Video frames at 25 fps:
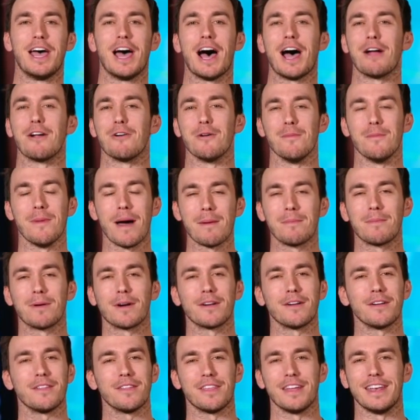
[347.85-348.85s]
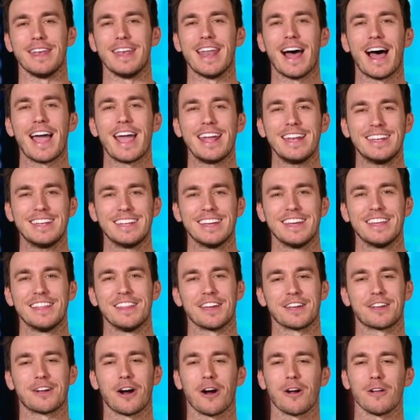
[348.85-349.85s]
I remember the night
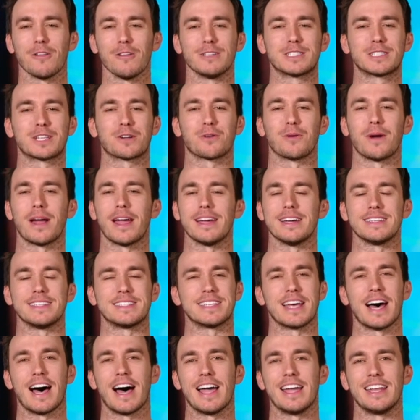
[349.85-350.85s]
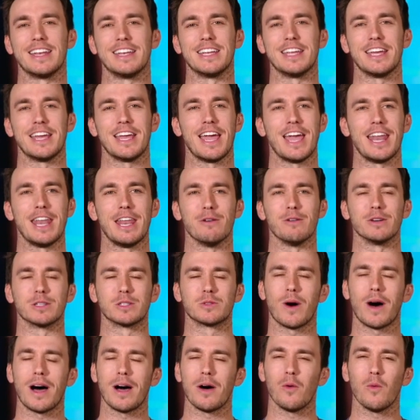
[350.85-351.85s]
that Carlos Correa signed, and it was
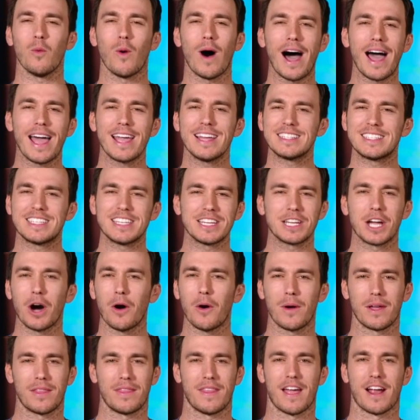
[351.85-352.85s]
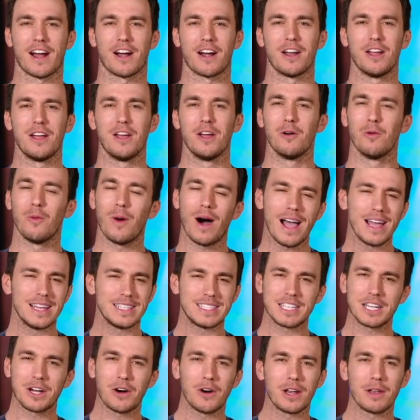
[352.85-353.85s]
why is he going there? Why is
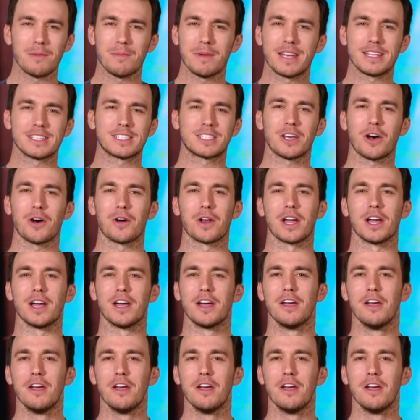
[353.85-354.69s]
he going to Minnesota?